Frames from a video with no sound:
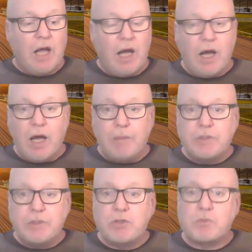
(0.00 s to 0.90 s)

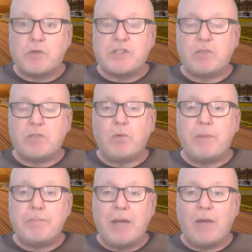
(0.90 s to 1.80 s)
But Jumps Racing will
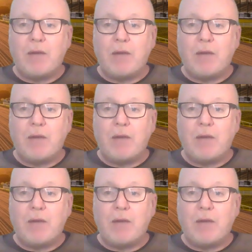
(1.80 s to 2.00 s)
be back.